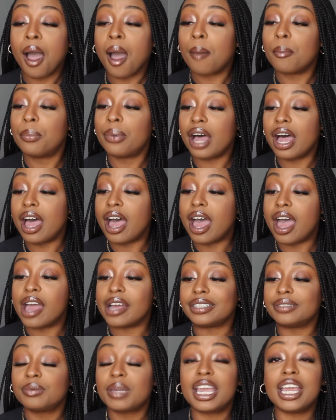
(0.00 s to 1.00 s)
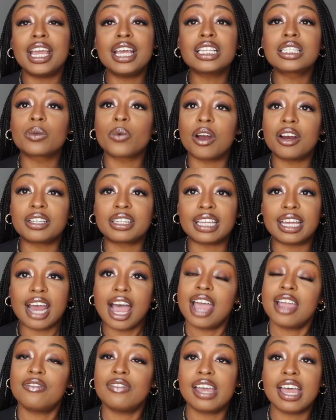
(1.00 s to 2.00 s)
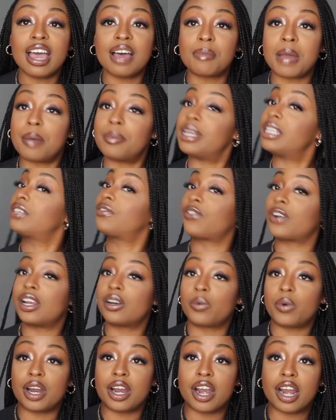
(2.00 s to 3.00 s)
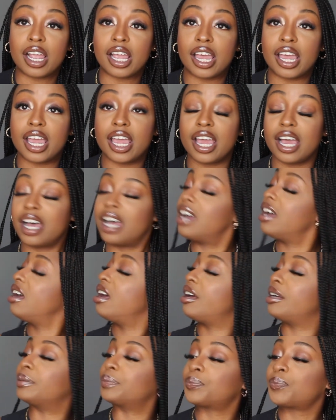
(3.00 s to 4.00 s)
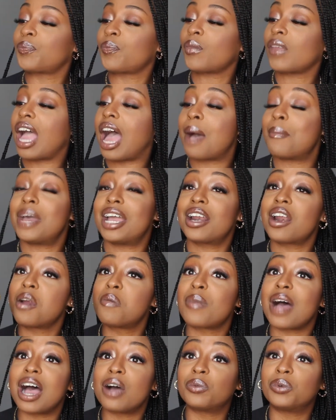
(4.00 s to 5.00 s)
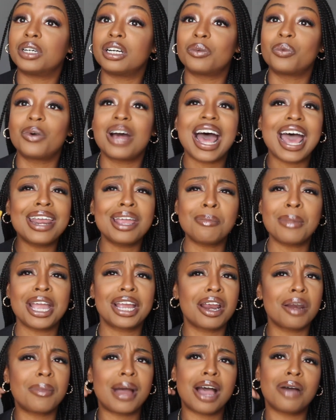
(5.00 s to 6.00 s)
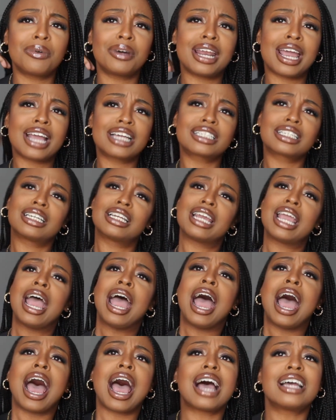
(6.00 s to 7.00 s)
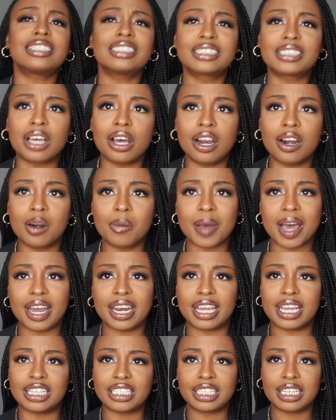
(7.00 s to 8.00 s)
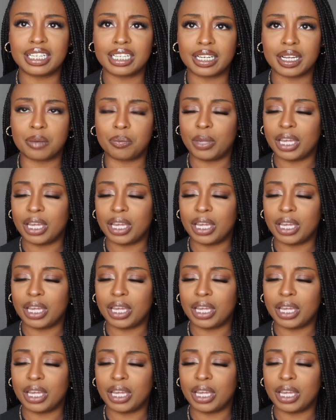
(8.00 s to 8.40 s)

but it's worth it. I even had my best friend wearing it. I made her buy one. Well, I didn't make her buy one, actually. I just told her about it and she ended up